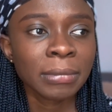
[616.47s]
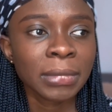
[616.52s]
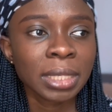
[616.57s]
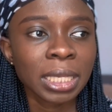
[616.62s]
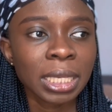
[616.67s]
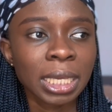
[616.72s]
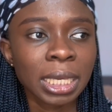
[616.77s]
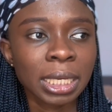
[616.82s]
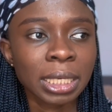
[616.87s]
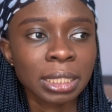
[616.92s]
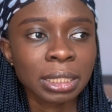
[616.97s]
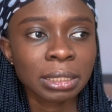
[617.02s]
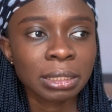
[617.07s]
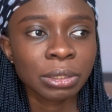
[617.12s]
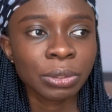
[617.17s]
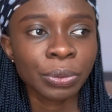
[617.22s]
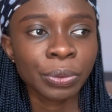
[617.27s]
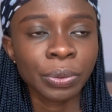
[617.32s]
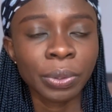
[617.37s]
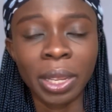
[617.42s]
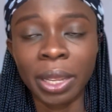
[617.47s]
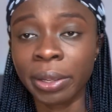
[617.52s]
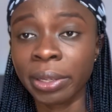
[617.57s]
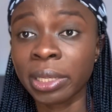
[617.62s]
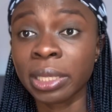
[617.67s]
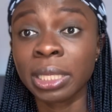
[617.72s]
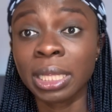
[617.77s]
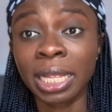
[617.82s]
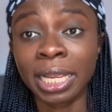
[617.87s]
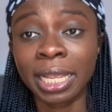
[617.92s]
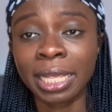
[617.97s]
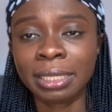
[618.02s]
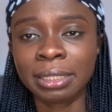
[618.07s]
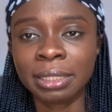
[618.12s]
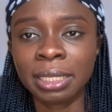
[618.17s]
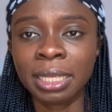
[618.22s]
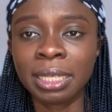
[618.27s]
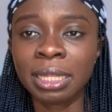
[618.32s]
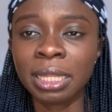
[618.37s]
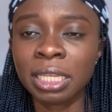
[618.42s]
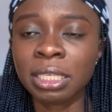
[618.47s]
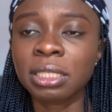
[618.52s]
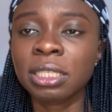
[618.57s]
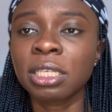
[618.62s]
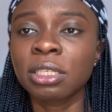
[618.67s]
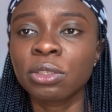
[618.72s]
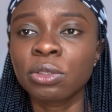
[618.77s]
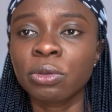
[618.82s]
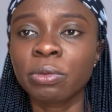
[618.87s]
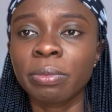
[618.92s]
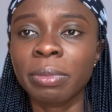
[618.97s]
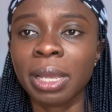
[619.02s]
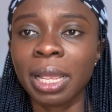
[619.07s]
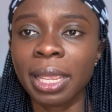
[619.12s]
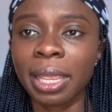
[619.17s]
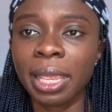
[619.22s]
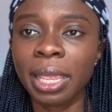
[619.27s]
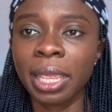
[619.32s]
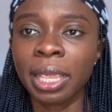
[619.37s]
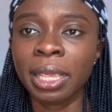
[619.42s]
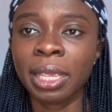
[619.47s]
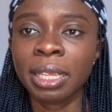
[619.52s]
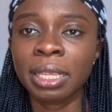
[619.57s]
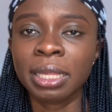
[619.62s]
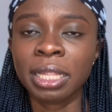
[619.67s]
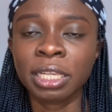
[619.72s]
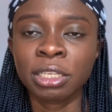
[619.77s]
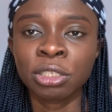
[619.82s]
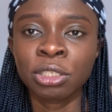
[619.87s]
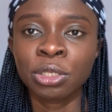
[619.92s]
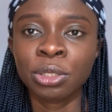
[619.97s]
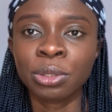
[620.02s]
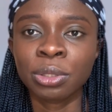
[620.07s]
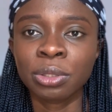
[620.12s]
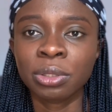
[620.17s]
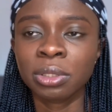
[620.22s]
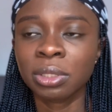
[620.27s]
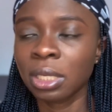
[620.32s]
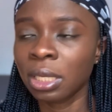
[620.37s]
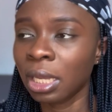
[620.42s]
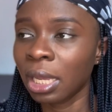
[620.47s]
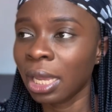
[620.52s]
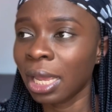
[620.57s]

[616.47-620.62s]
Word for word: yeah so i like i said listening to my k lectures